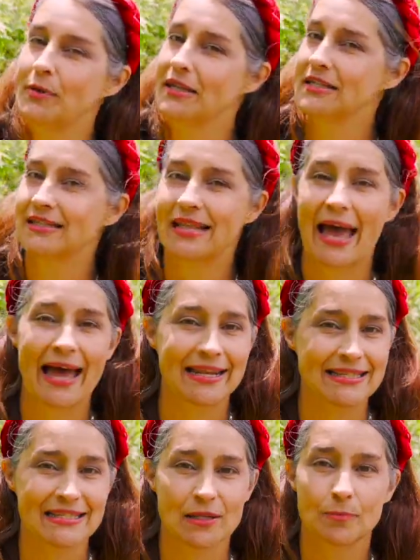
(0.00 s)
because
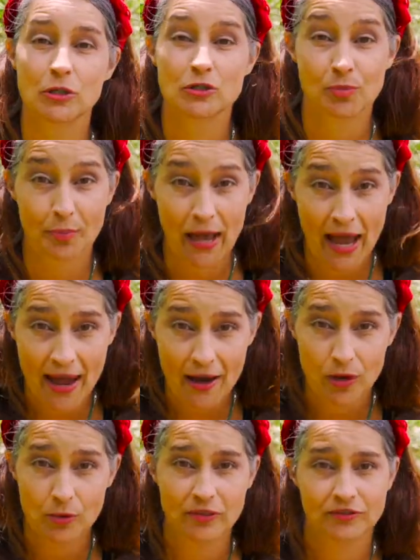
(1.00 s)
that is the most
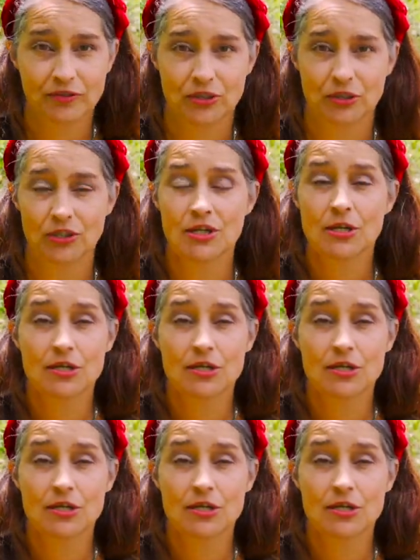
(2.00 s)
powerful